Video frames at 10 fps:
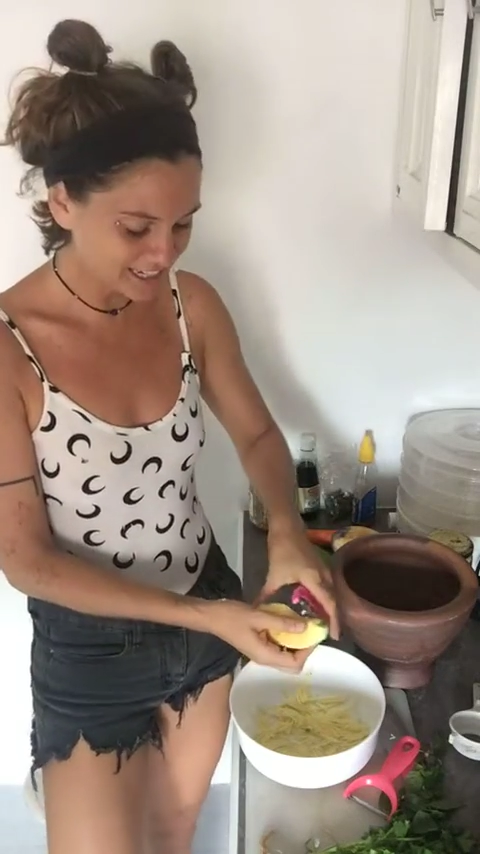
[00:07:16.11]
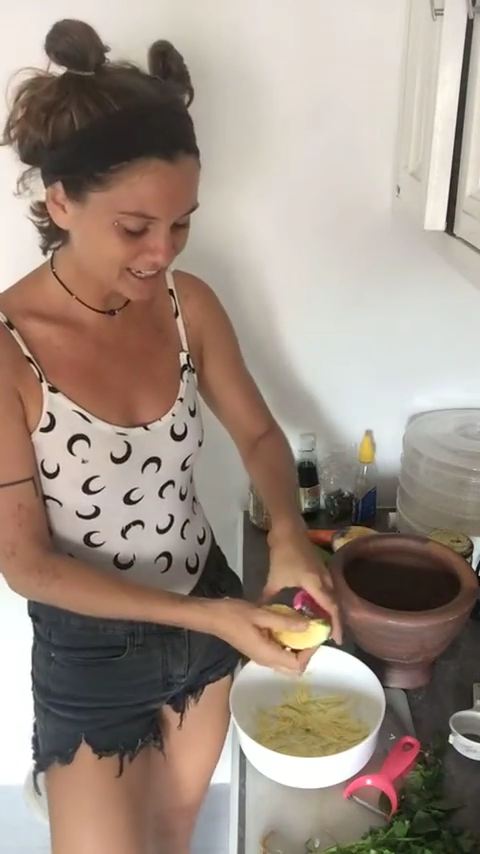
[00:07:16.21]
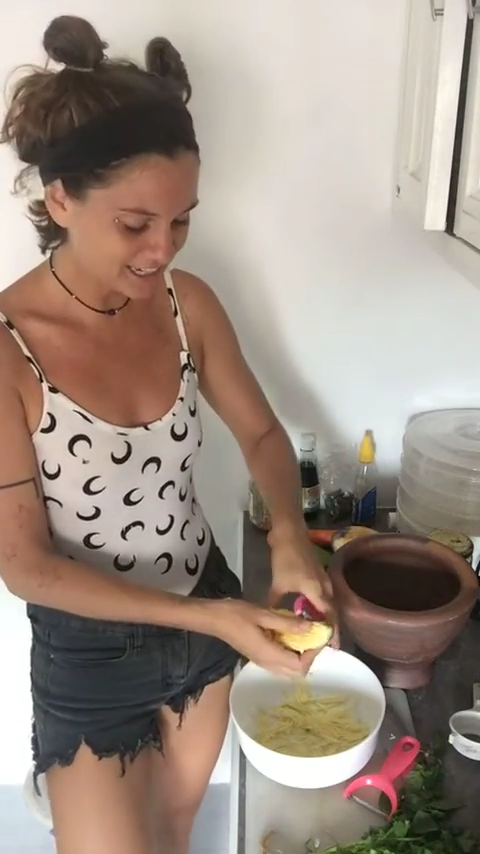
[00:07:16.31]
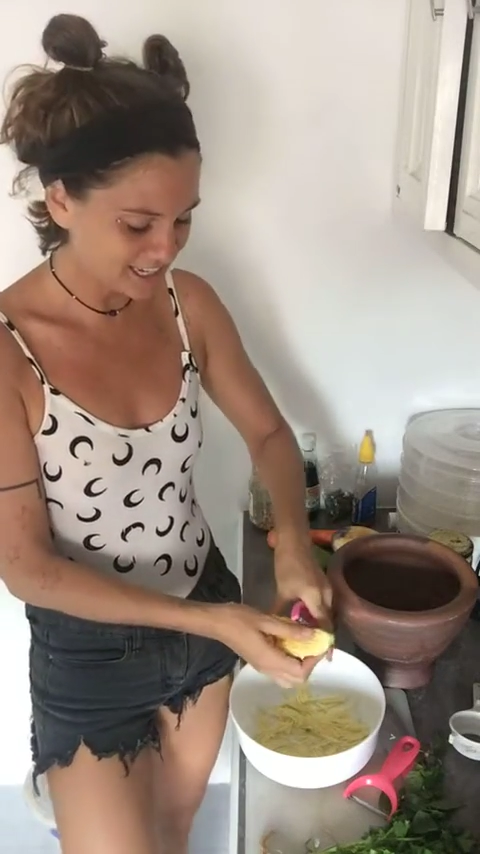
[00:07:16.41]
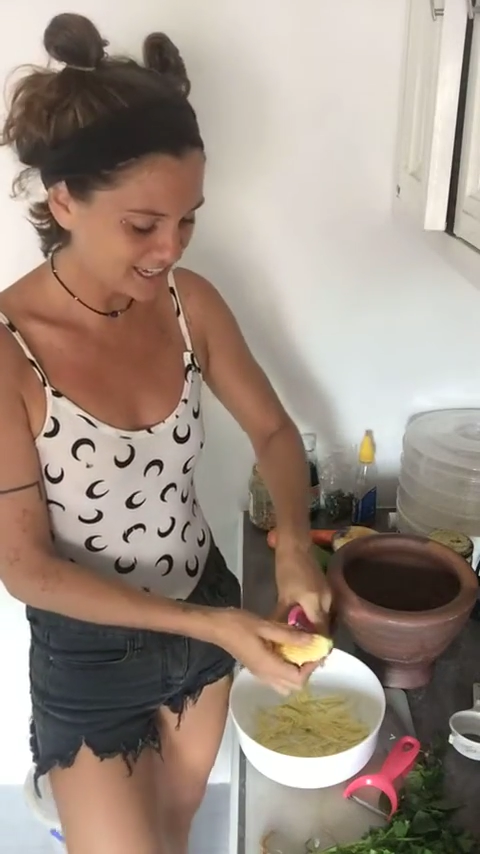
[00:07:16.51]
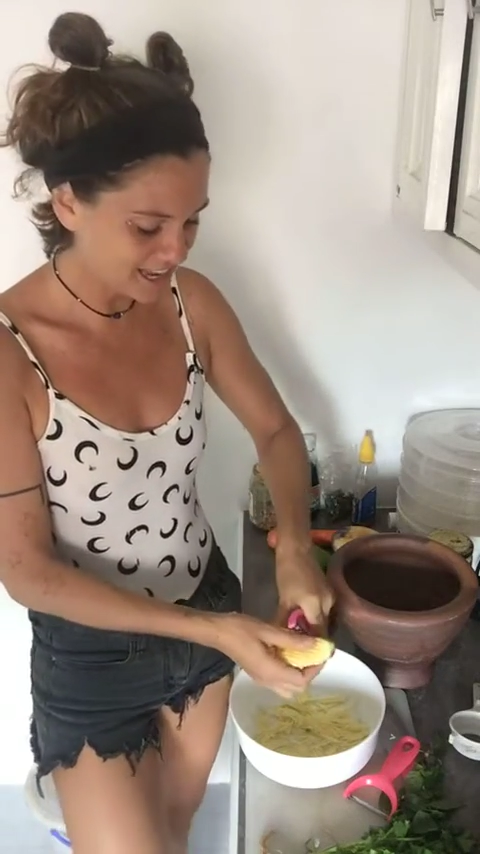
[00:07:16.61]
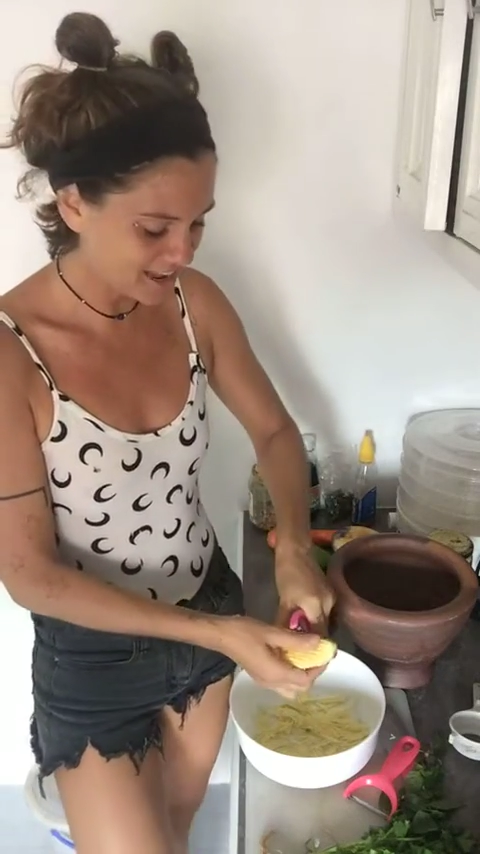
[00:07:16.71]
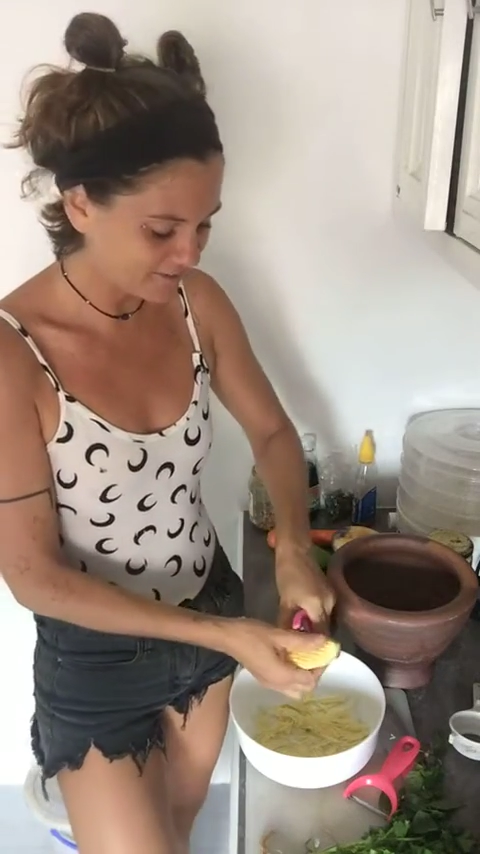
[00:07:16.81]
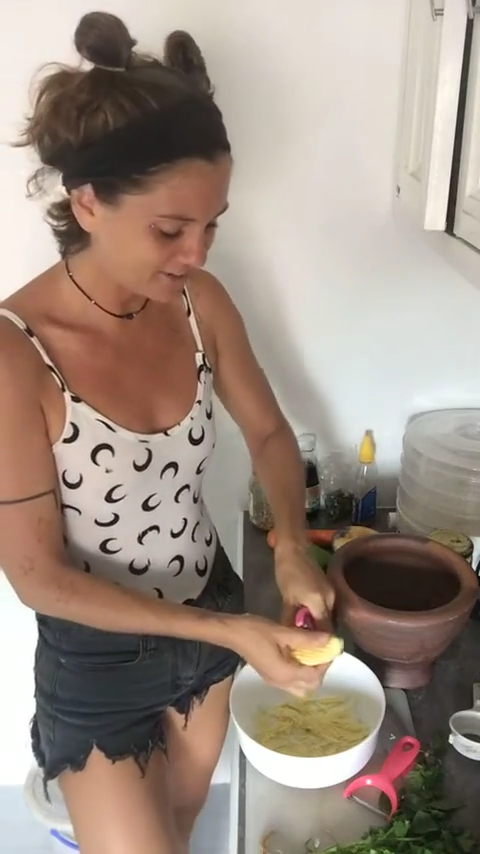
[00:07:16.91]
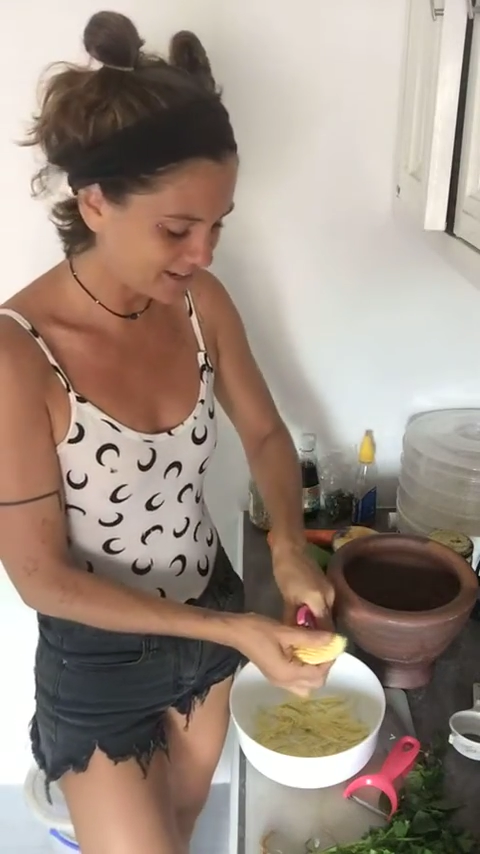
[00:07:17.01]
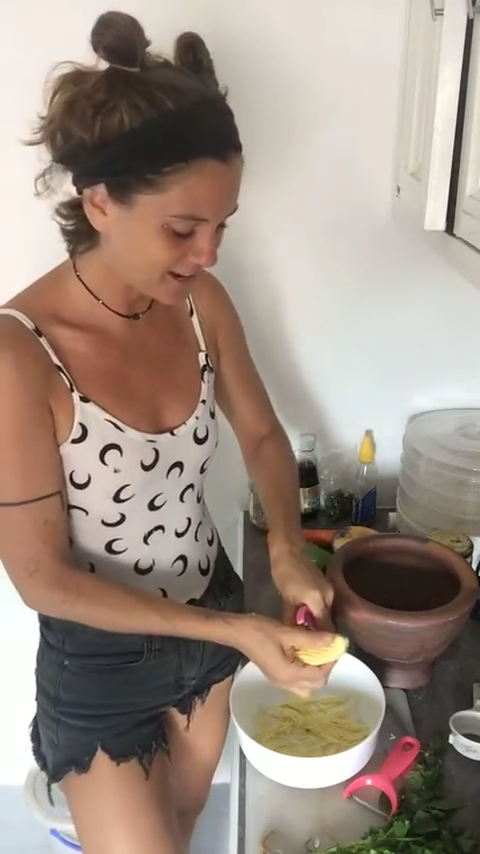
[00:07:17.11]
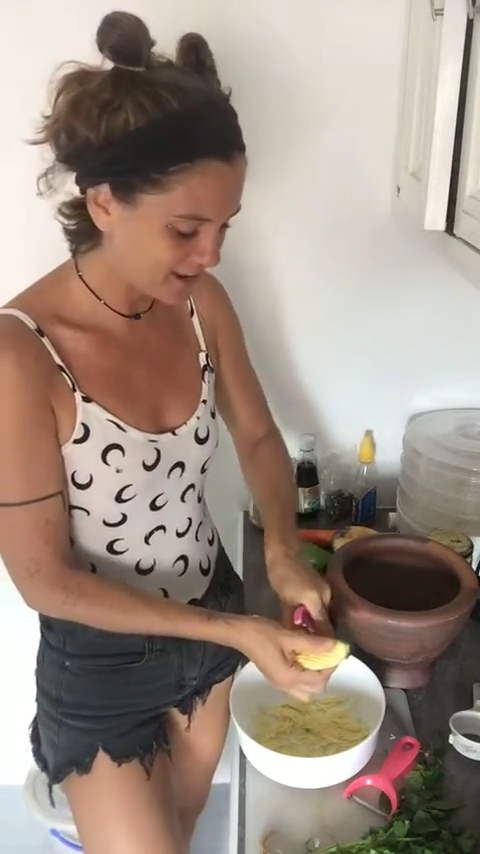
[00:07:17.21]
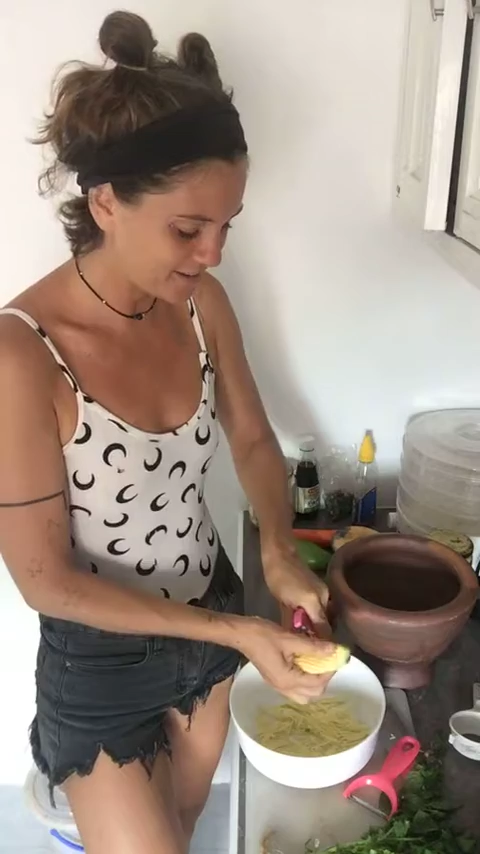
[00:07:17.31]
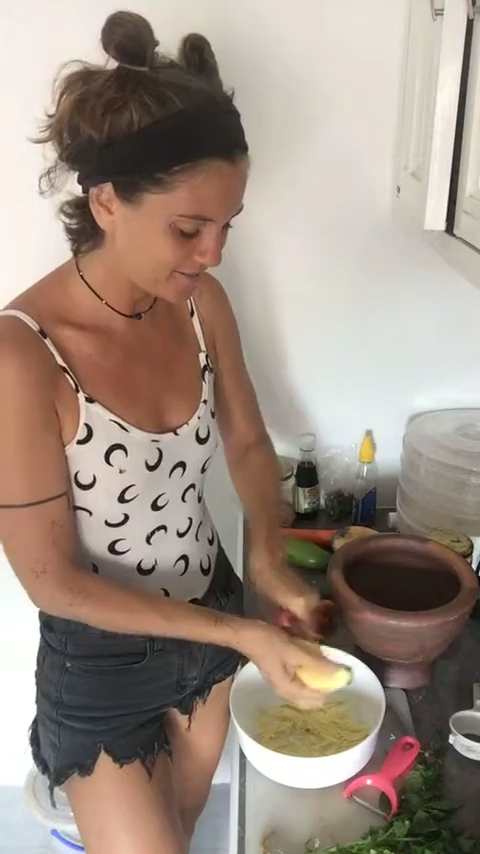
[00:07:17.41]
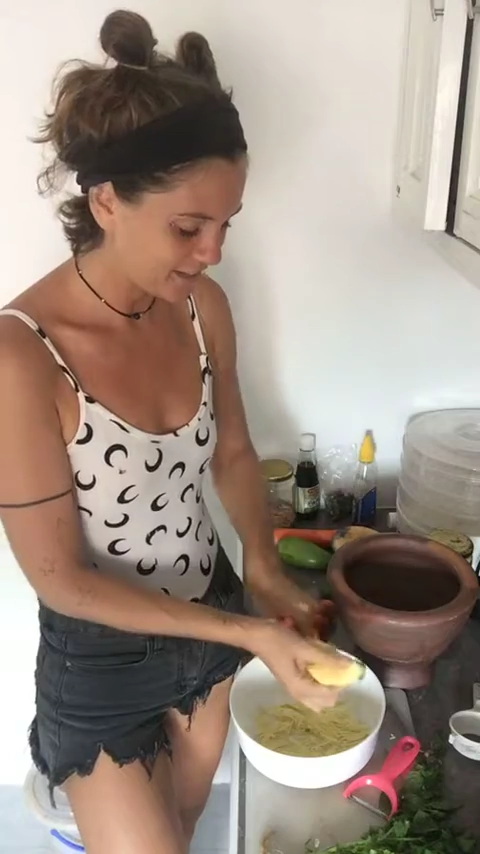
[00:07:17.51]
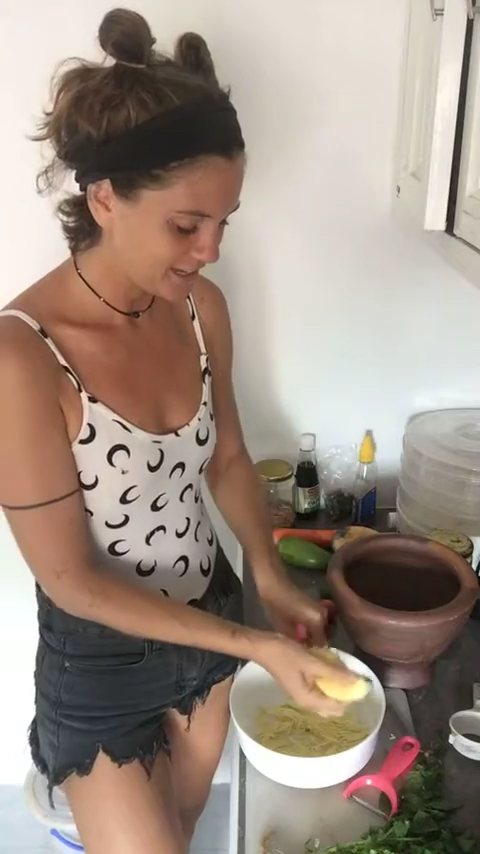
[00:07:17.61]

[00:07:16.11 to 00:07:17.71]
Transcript: I could eat it every day.